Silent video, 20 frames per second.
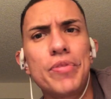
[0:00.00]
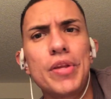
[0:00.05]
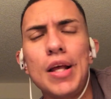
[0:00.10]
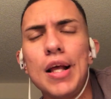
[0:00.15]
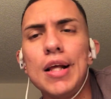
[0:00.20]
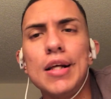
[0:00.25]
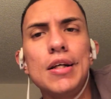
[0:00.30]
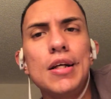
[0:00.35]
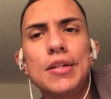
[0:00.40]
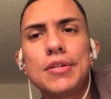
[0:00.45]

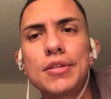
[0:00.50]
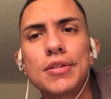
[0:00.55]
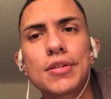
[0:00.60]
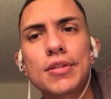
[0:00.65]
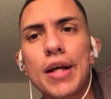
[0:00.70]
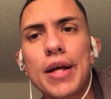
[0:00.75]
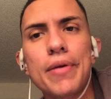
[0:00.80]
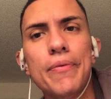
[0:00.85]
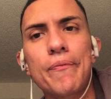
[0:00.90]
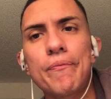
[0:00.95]
it, it's just
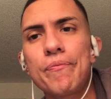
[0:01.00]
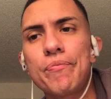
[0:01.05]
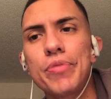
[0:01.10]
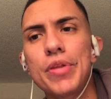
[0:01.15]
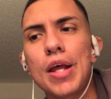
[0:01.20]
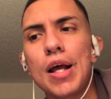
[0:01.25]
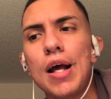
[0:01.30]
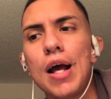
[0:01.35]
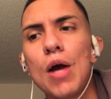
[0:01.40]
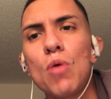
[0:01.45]
like
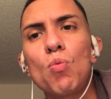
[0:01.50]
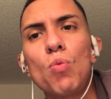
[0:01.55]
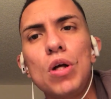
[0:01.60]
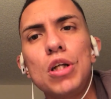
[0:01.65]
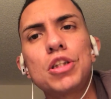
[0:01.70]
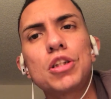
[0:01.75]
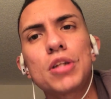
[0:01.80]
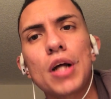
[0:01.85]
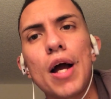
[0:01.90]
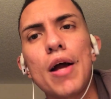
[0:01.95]
I
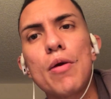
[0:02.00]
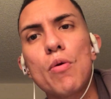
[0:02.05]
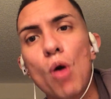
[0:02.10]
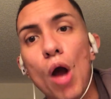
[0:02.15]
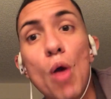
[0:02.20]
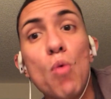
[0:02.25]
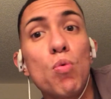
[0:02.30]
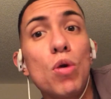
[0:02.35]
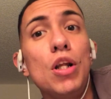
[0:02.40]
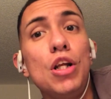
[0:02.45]
wish I
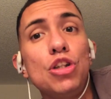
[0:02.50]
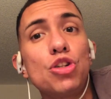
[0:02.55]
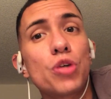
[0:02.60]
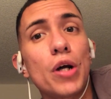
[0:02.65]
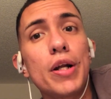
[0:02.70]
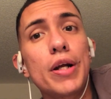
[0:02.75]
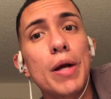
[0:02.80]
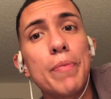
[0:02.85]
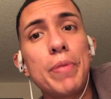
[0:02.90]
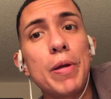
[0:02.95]
I really
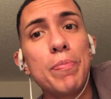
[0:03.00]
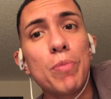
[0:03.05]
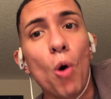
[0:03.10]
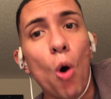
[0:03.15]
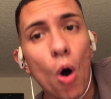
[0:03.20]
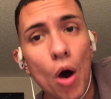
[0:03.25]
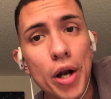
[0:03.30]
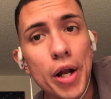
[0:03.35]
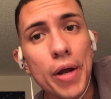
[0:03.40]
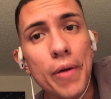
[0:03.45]
try to get people
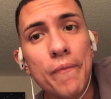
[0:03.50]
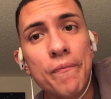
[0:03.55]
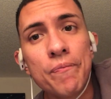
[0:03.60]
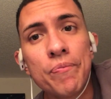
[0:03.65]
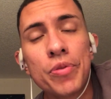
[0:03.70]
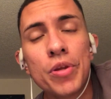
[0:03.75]
on it,